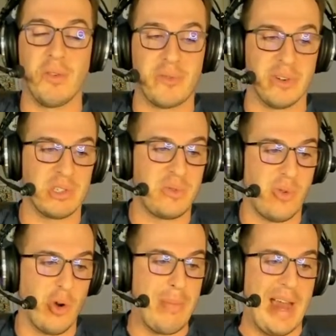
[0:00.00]
The first
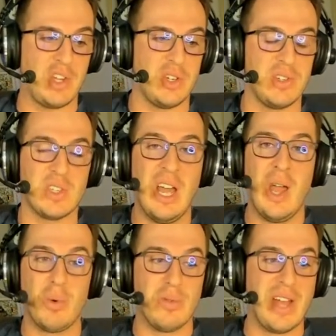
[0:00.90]
4 matches,
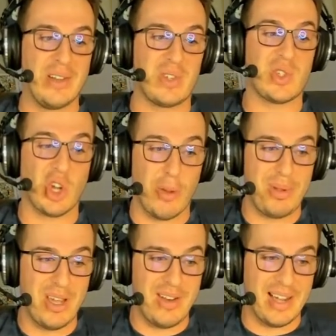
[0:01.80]
we've got
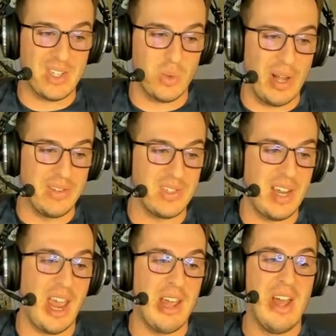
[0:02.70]
Serbia next
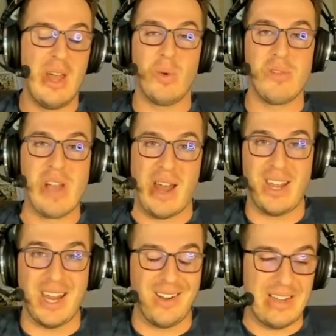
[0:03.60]
Wednesday, we've got
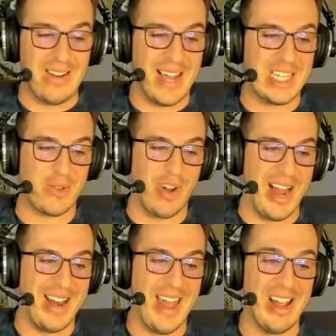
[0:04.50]
Italy next
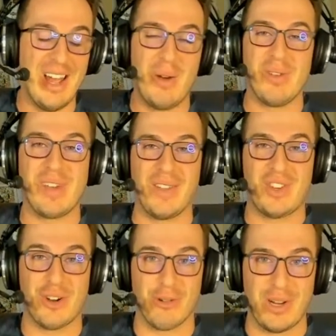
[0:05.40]
Friday, we've got
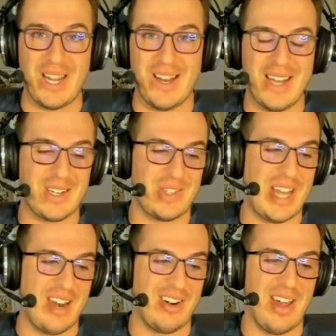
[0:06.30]
Korea next
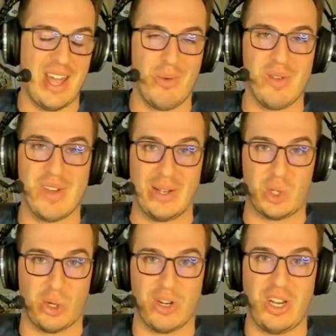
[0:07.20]
Saturday, and we've got
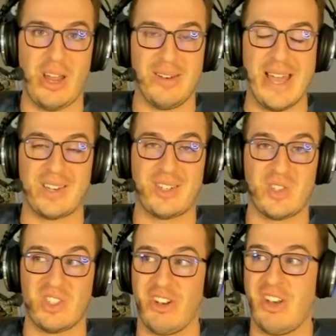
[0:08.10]
Turkey next
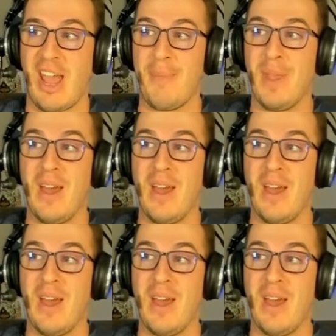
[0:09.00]
Sunday.